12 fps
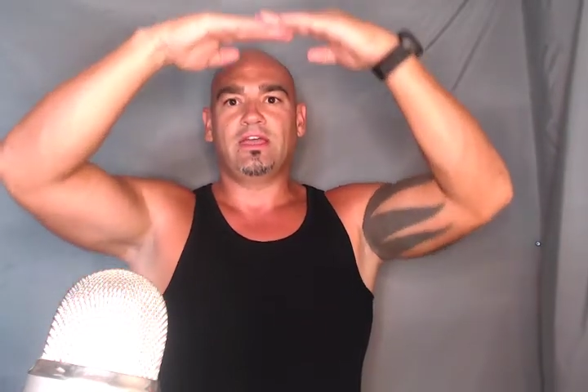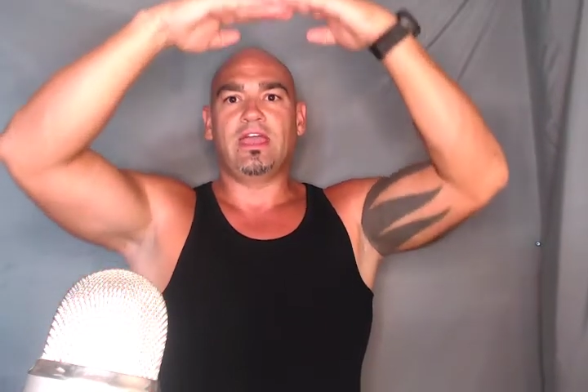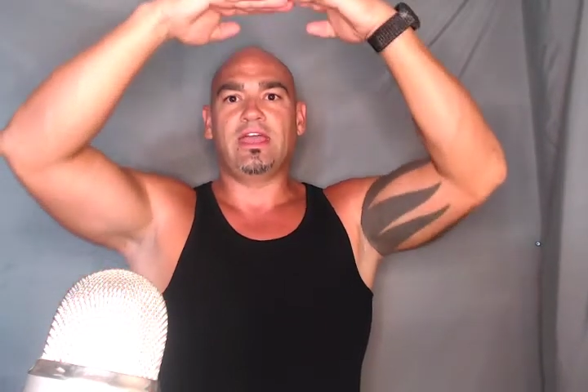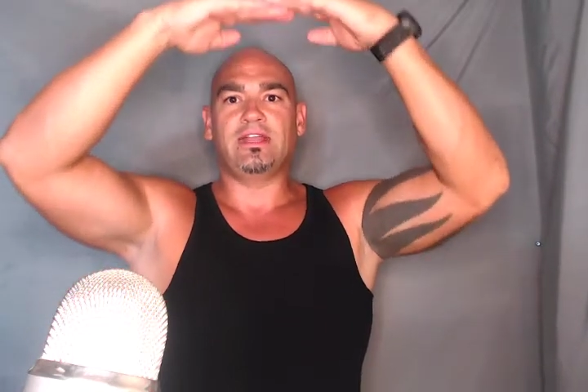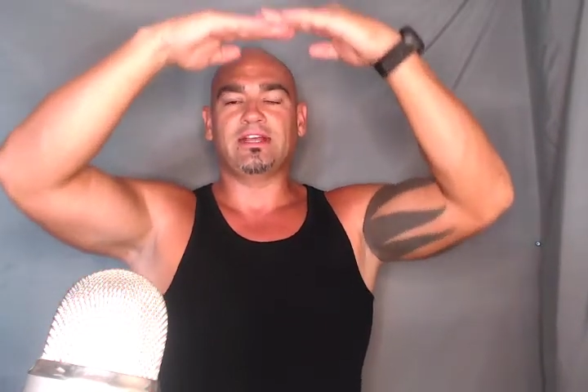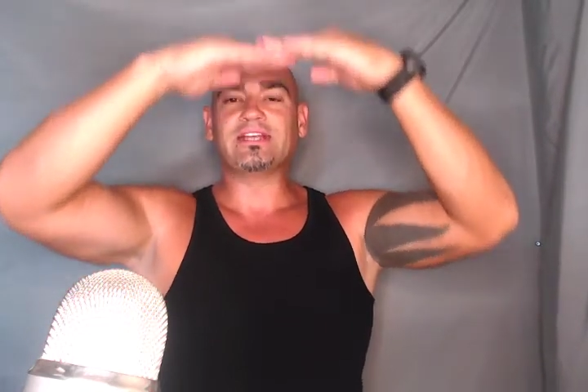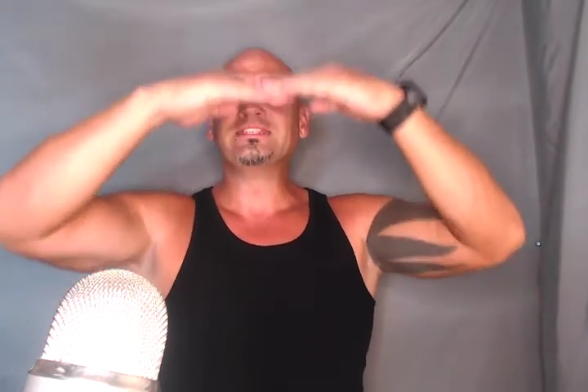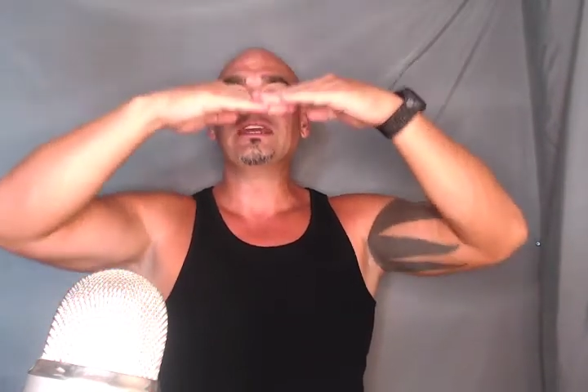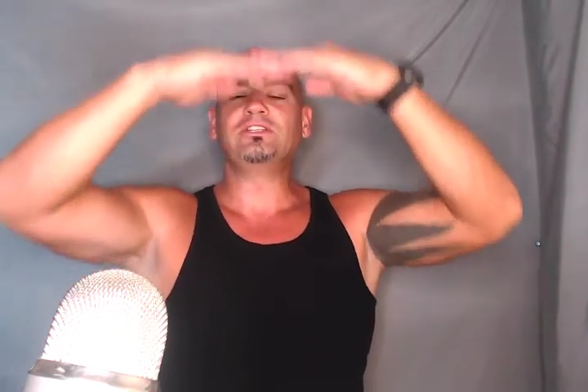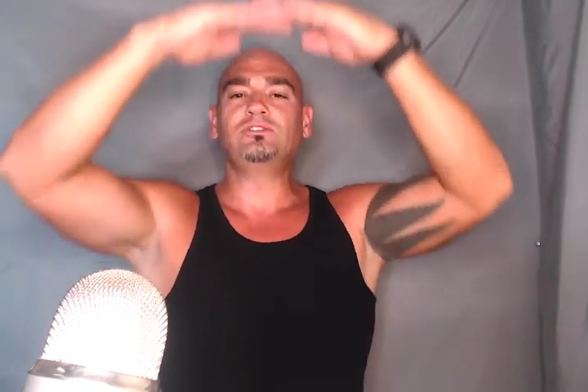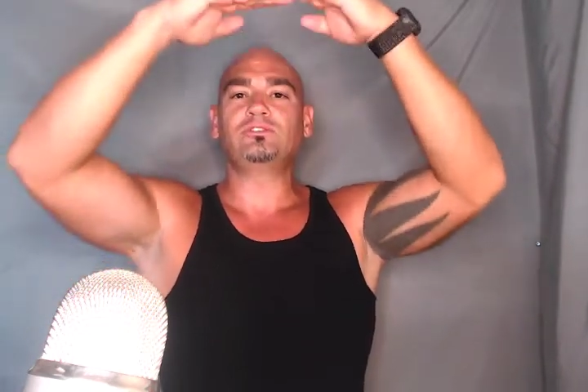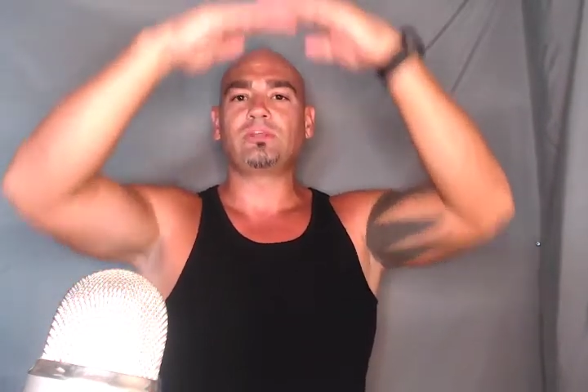And it
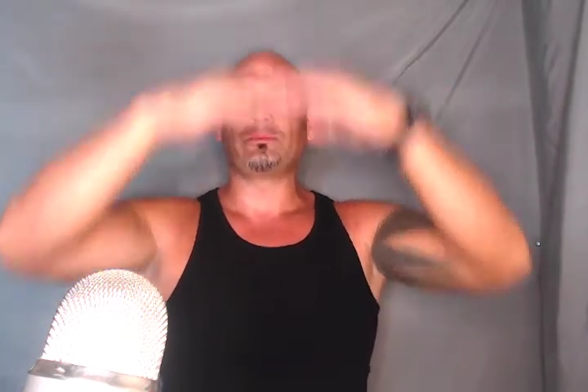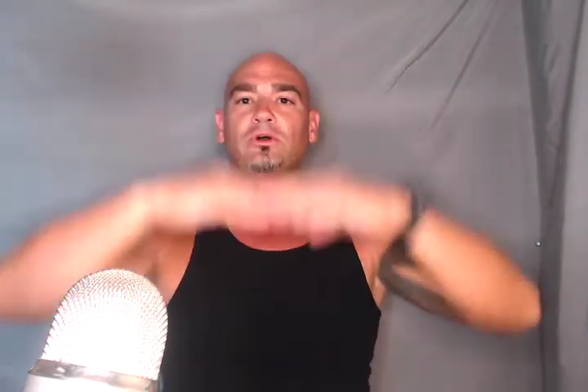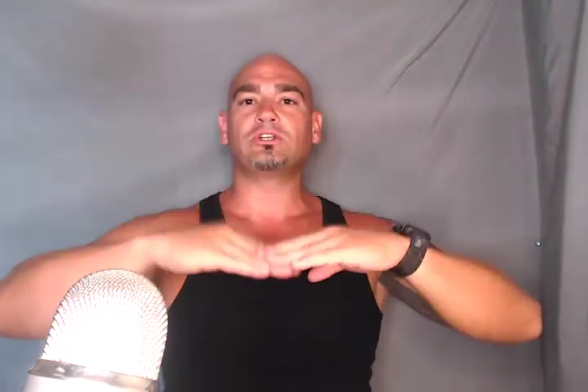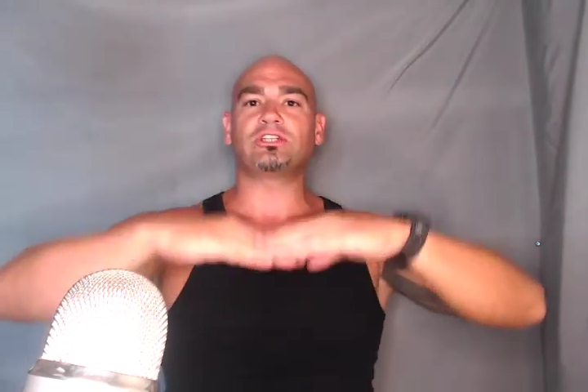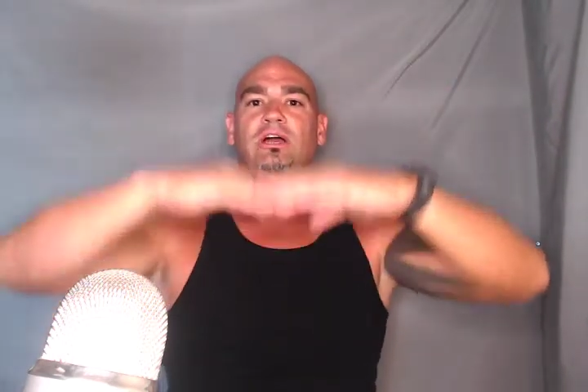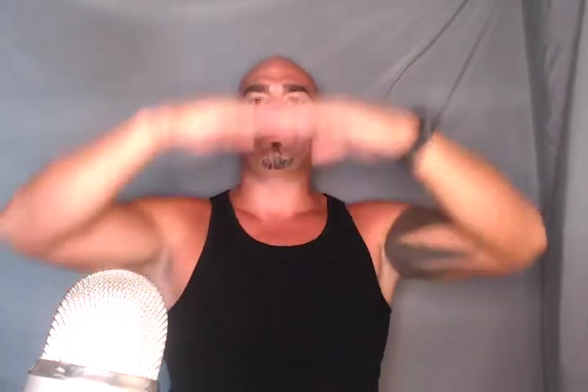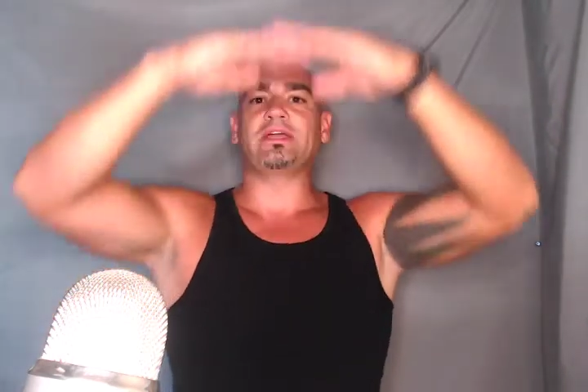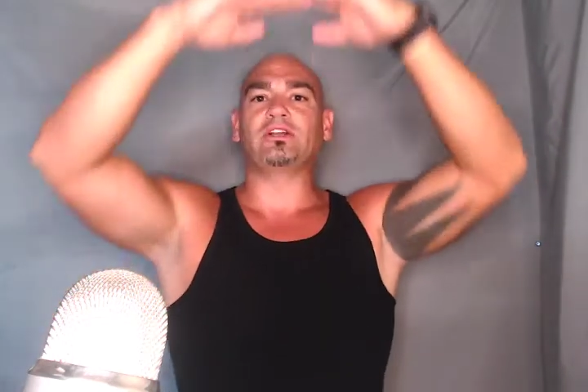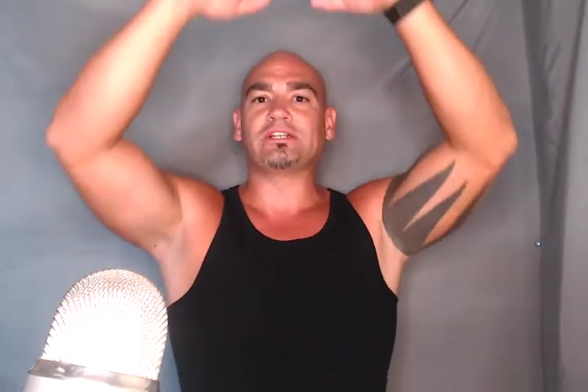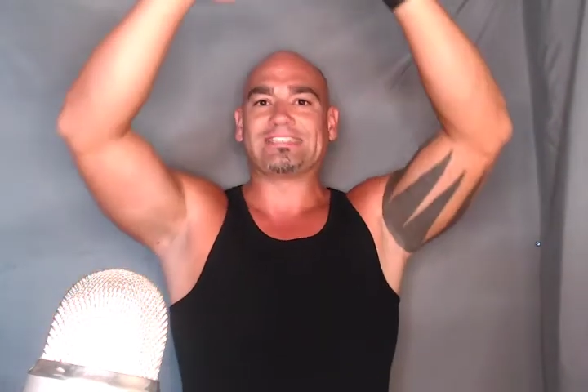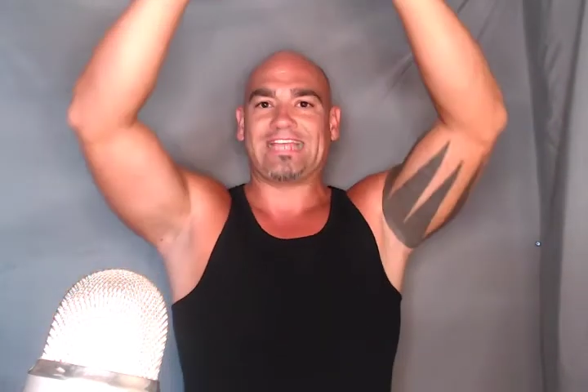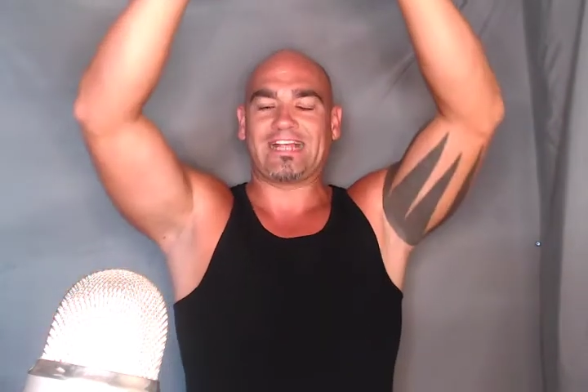continues to push up
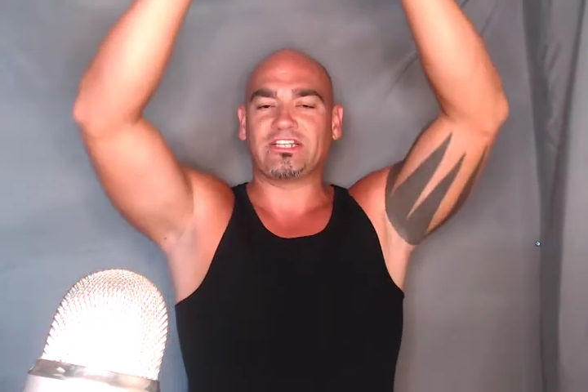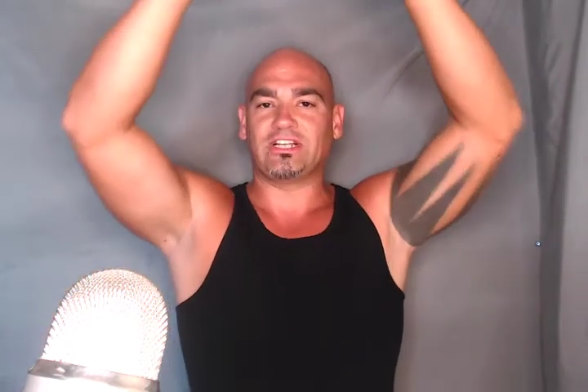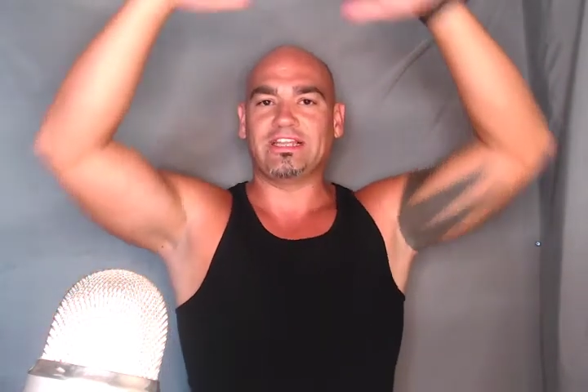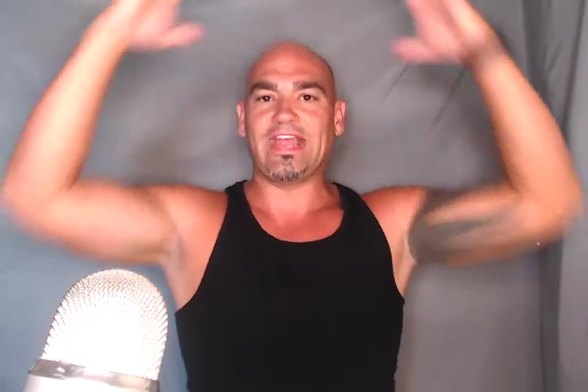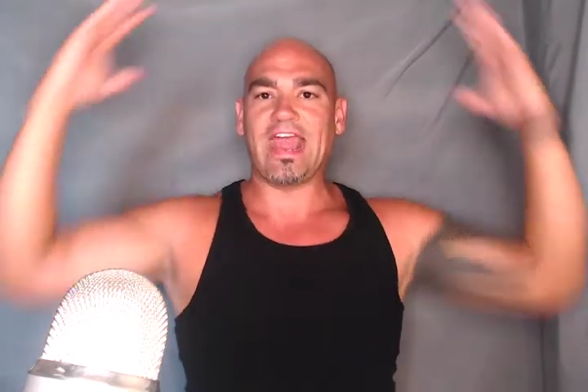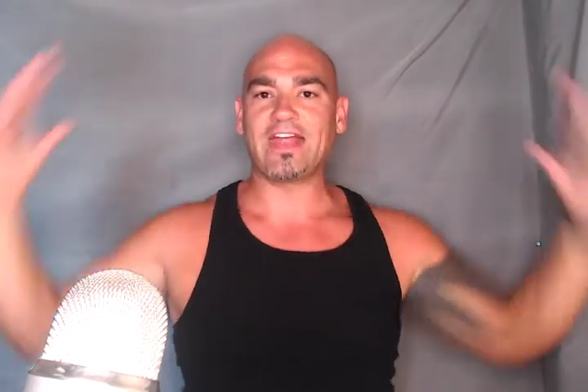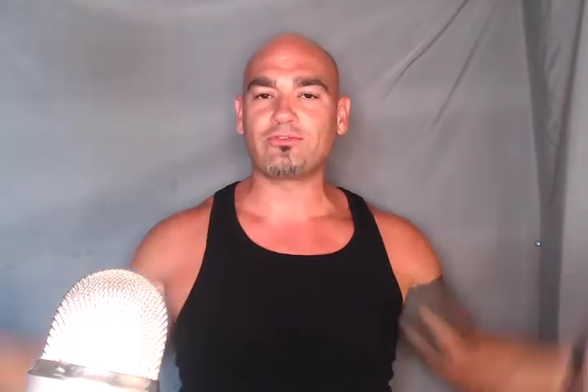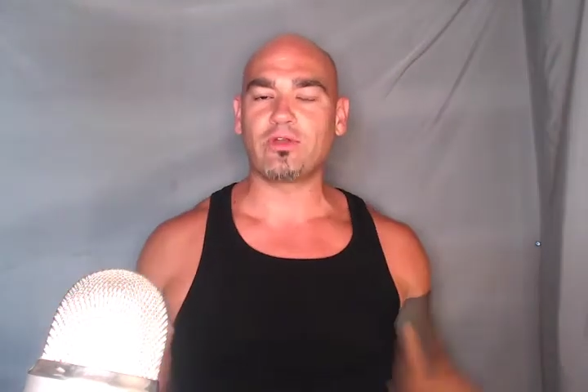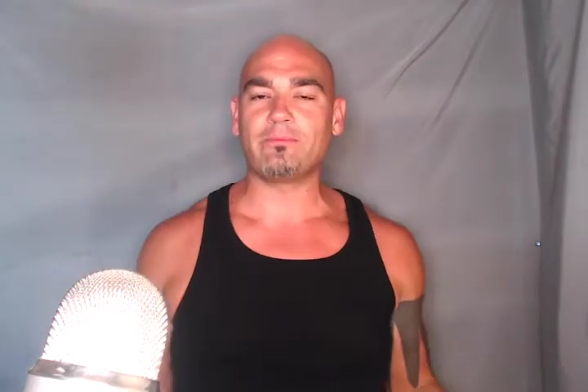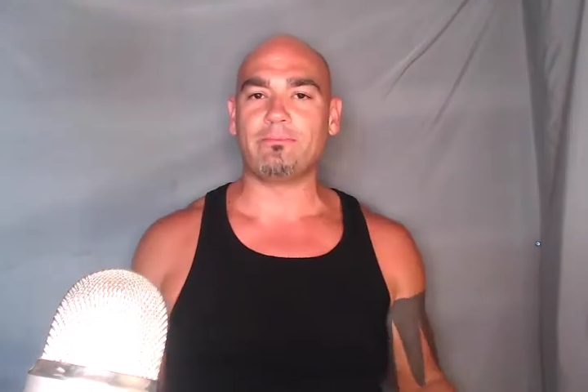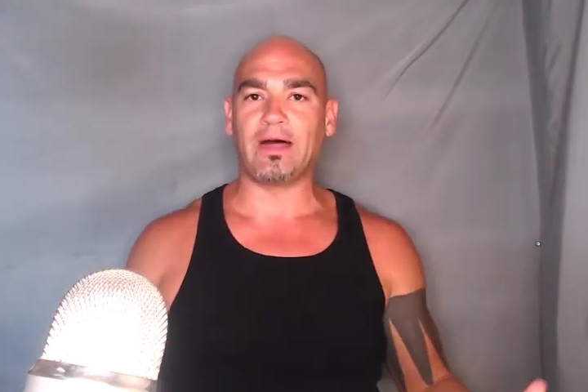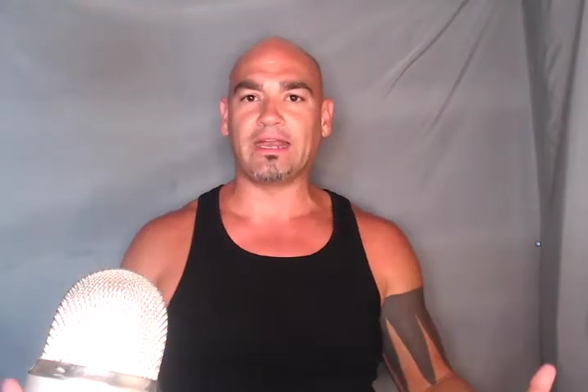intersectionally
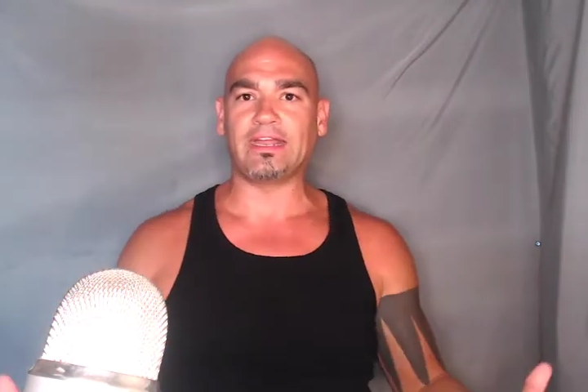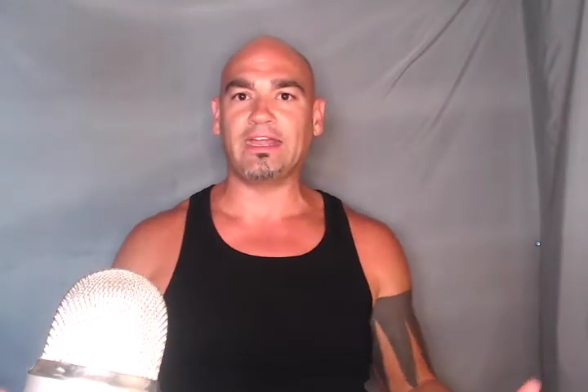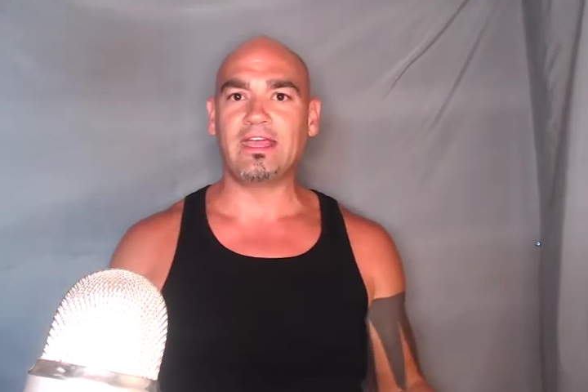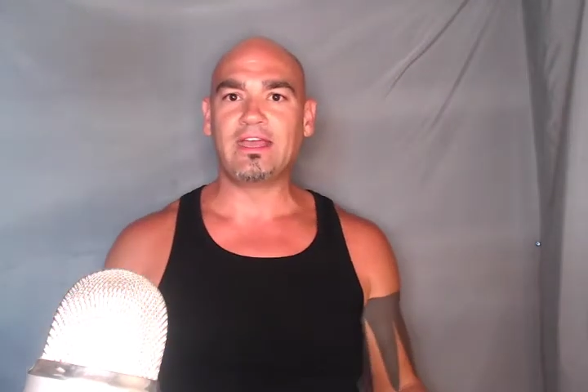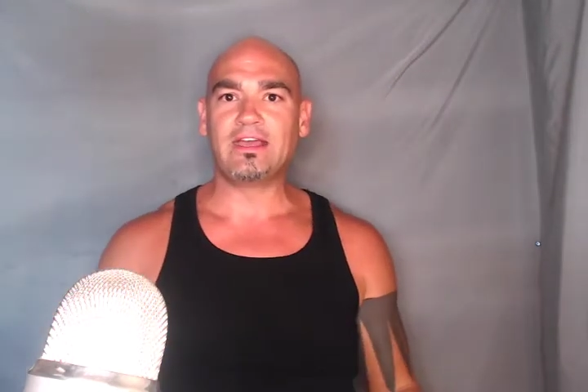everybody